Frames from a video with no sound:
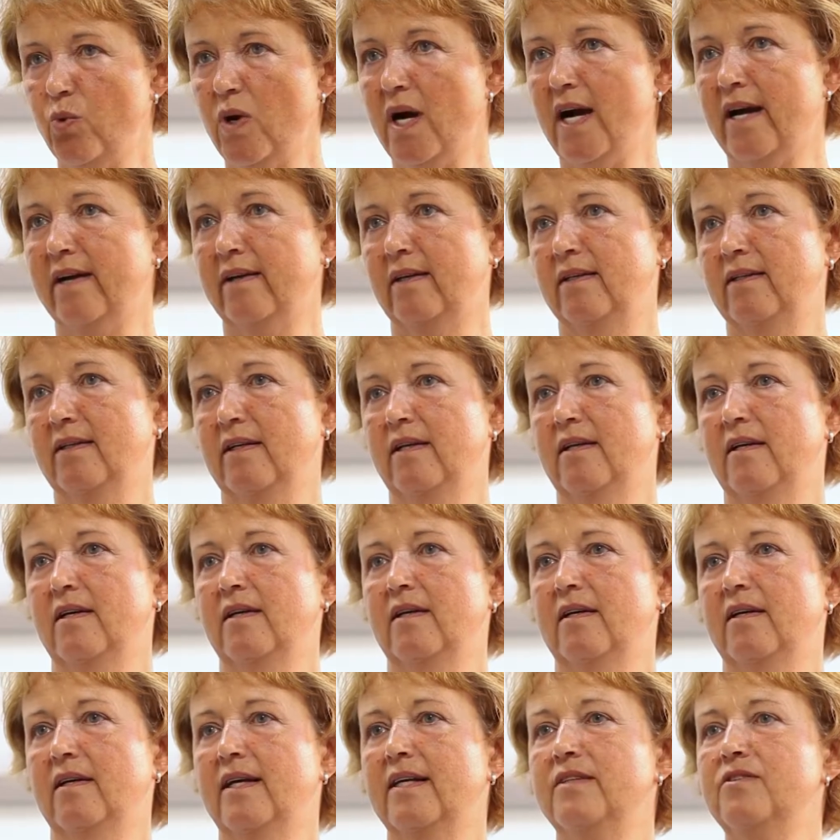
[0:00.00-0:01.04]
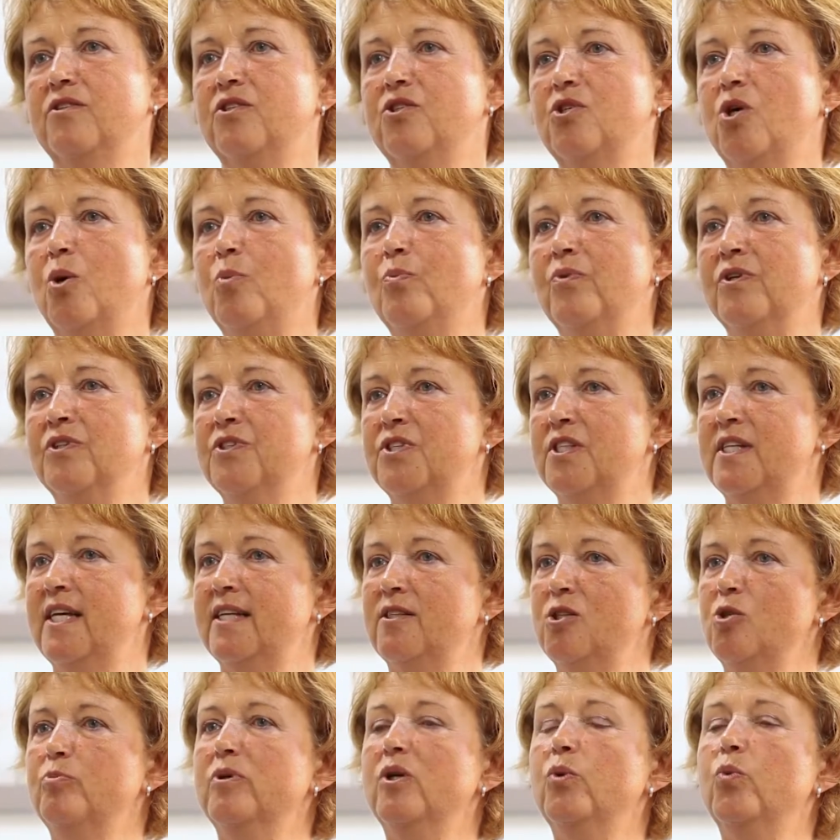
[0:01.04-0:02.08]
why. And someone
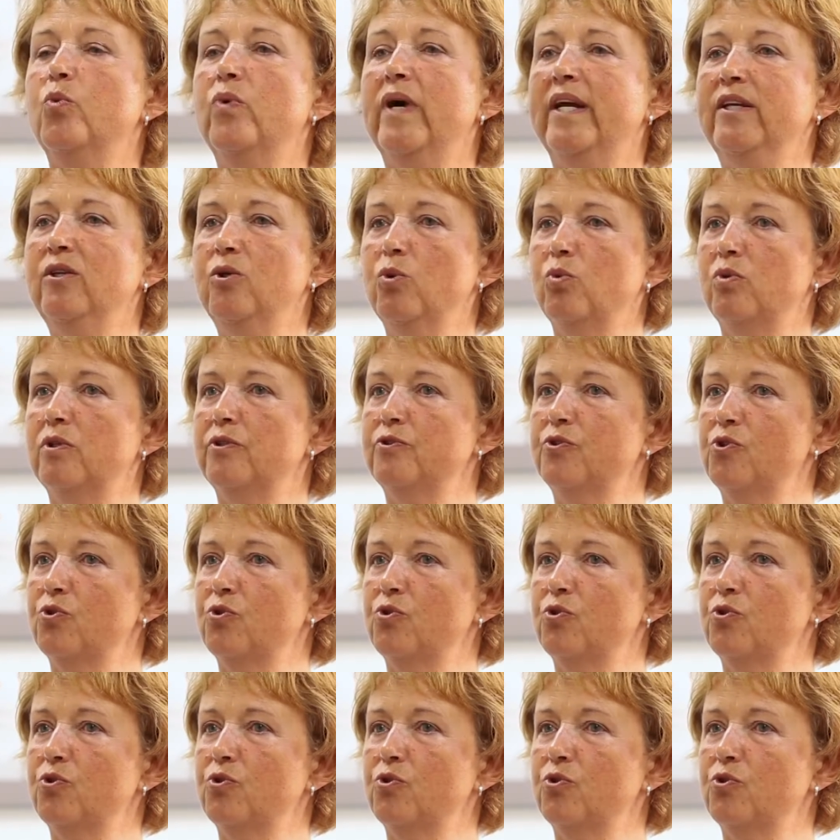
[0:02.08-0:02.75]
said to me, when you want